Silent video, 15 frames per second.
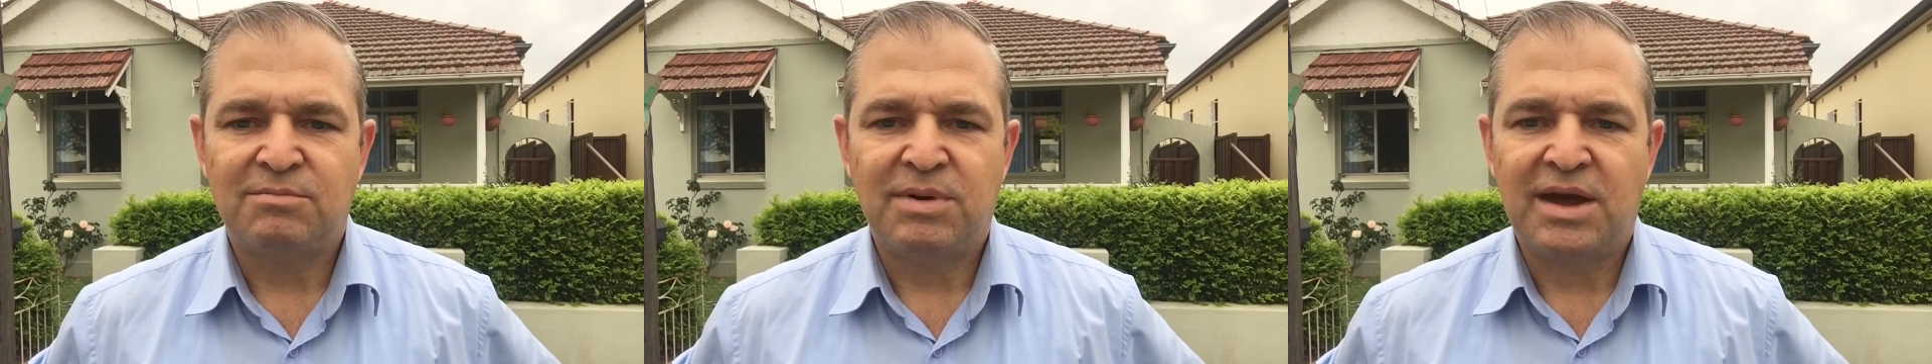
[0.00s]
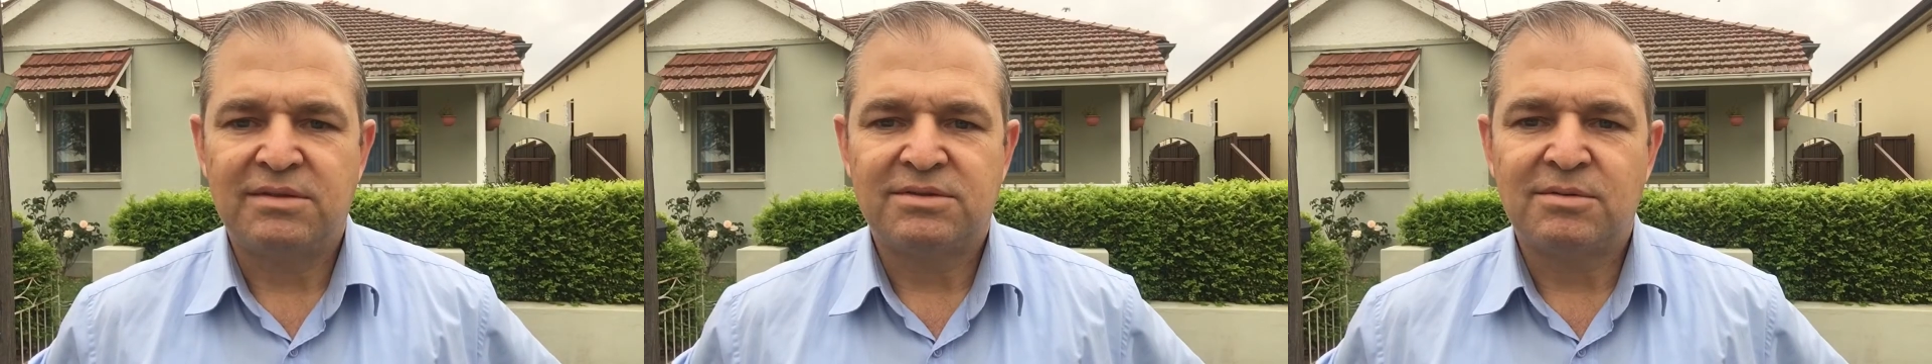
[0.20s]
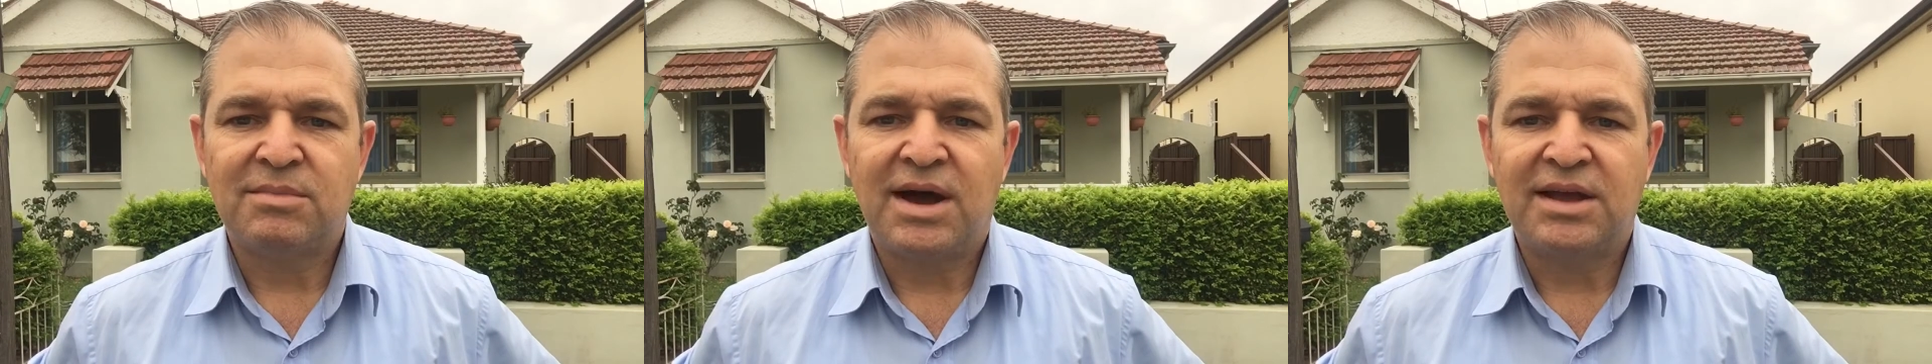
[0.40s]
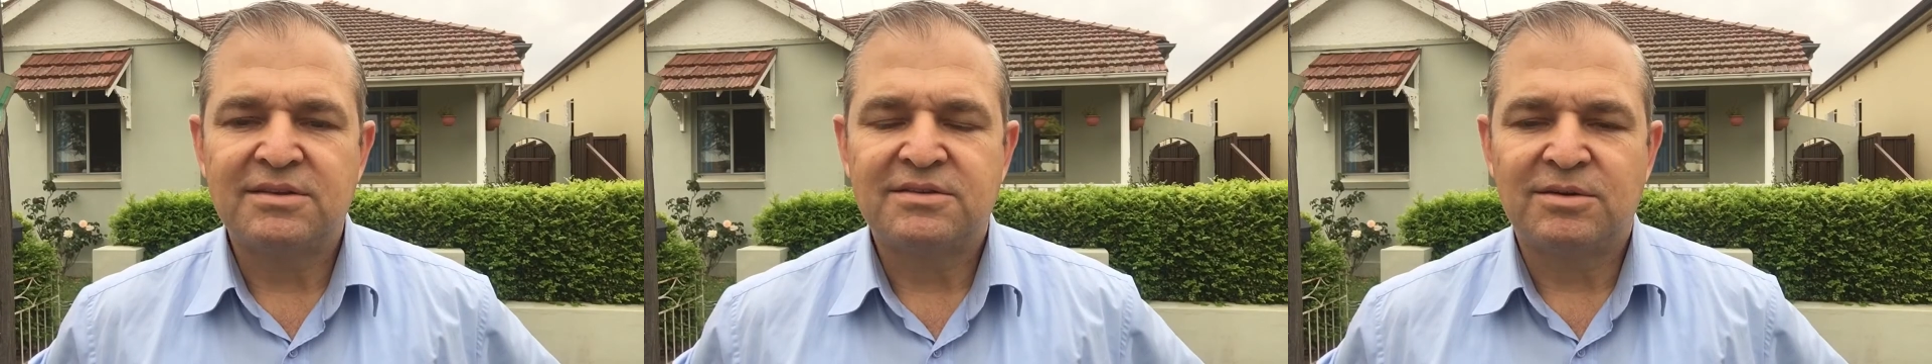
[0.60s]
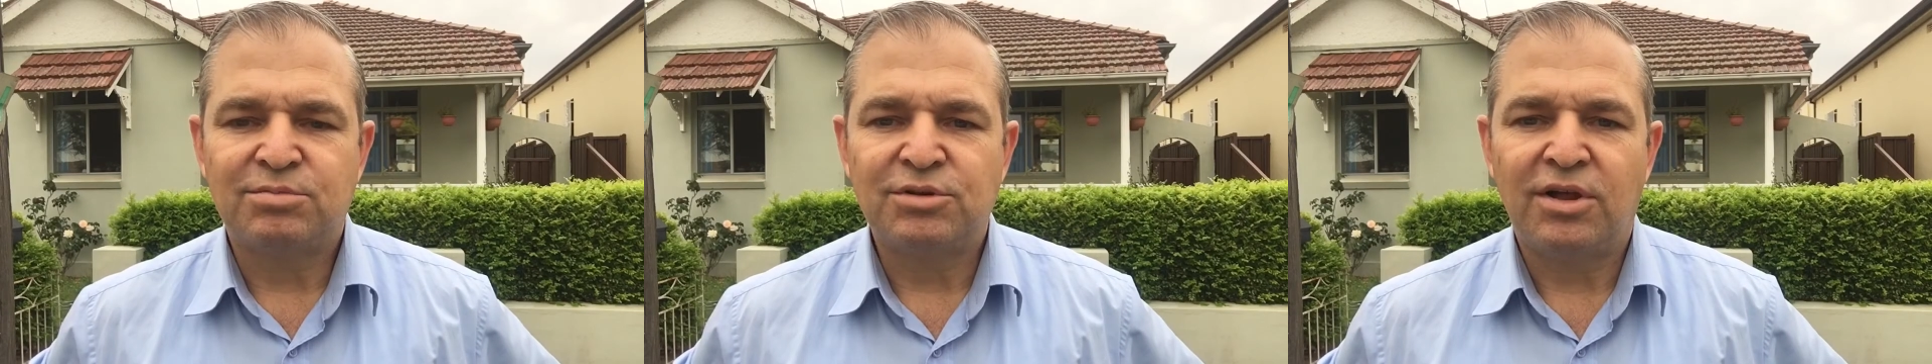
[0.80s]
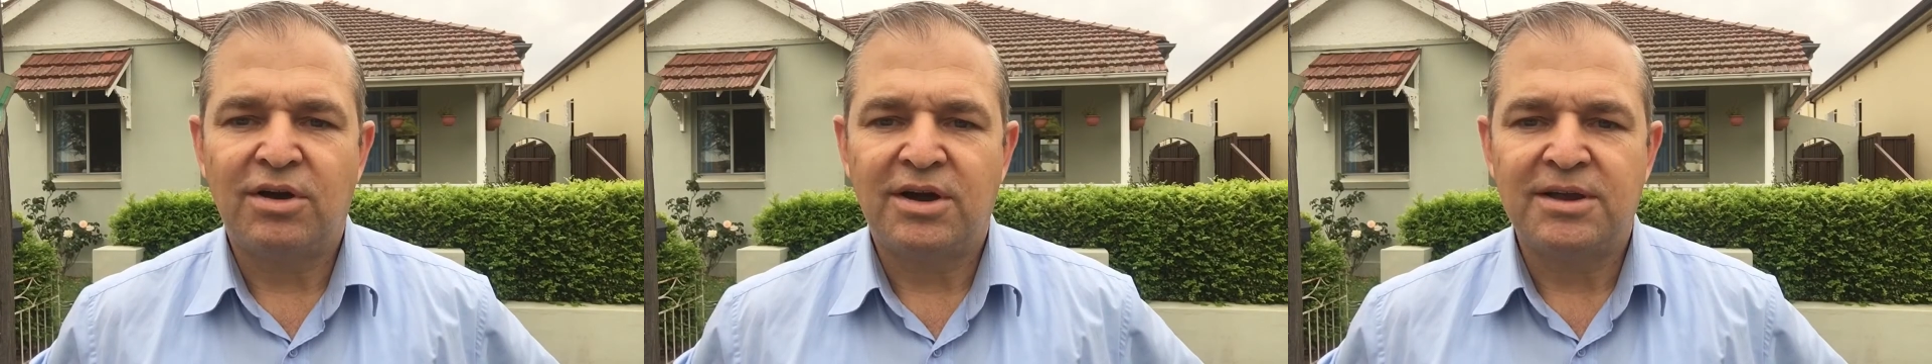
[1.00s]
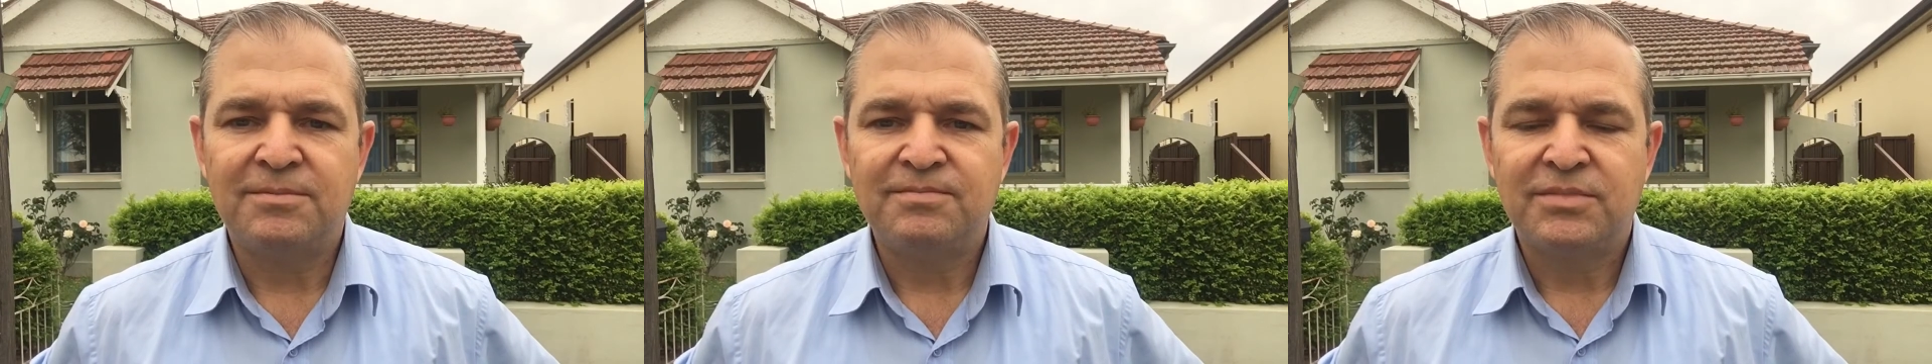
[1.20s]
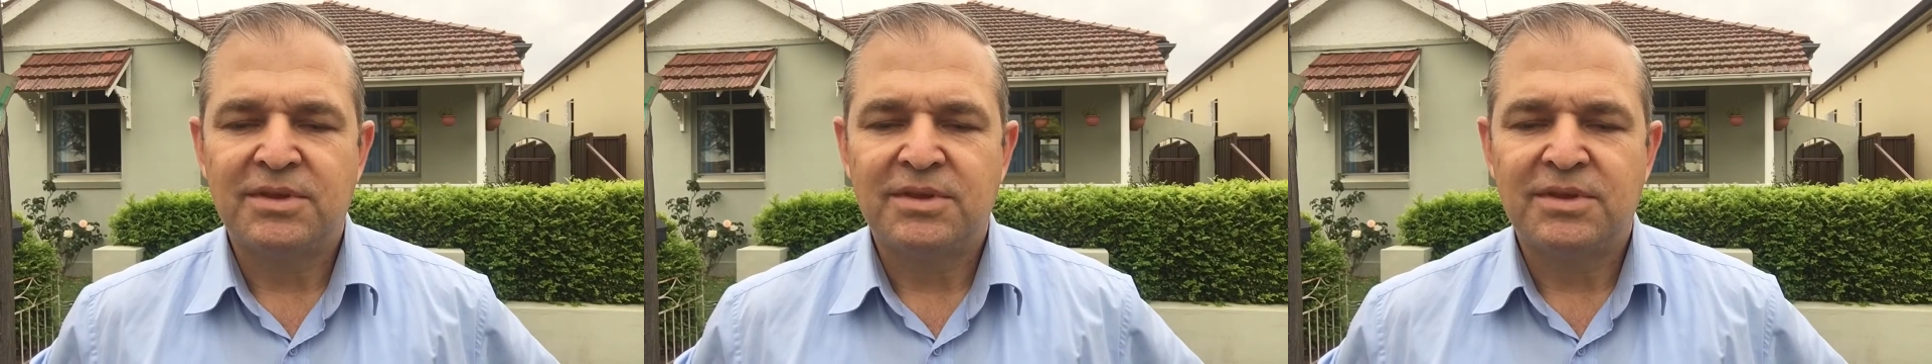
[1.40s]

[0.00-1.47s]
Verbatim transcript: about demand supply.